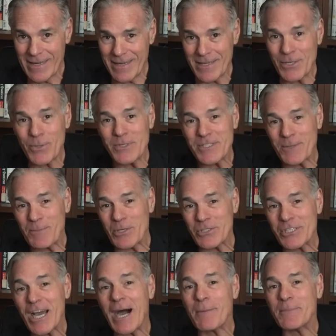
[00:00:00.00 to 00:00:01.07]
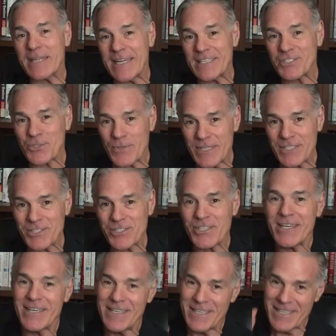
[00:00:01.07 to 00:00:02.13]
You know what the most common answer is?
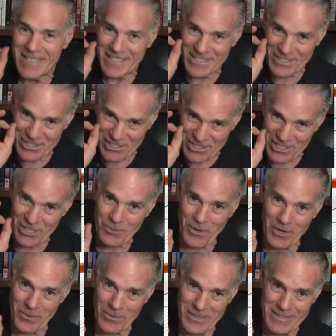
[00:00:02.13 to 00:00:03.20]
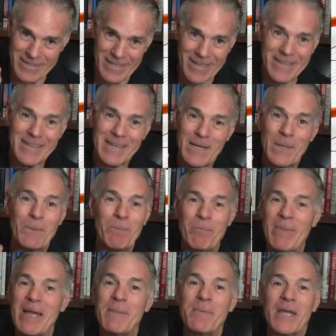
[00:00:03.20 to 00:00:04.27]
0.
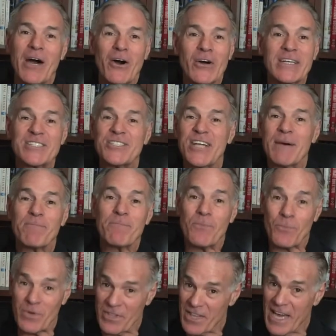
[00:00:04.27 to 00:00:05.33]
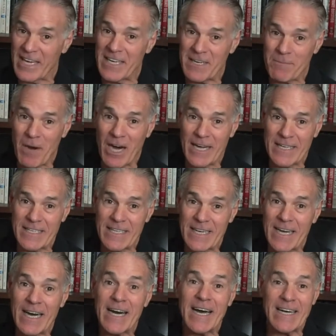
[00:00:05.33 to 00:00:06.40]
Maybe I'll accept, with that in mind,
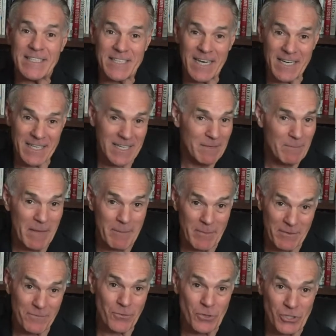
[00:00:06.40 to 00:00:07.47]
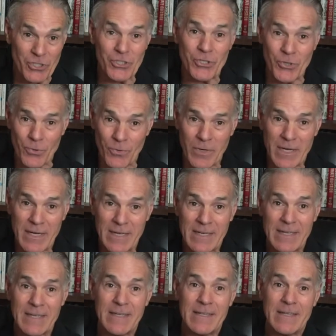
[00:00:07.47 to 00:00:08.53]
a commitment for 2.
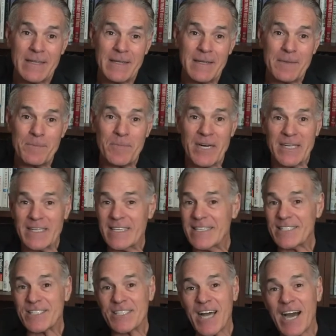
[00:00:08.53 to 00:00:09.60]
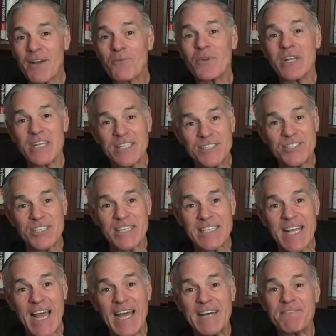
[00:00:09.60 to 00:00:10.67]
But it's not realistic
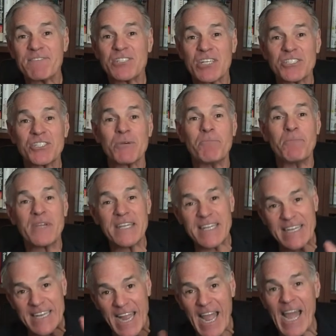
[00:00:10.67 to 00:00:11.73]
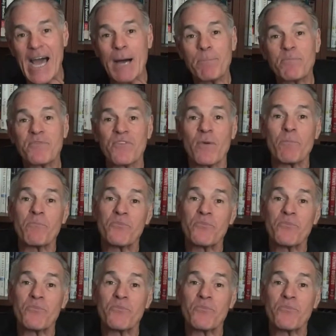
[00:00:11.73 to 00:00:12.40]
to have such a big gap from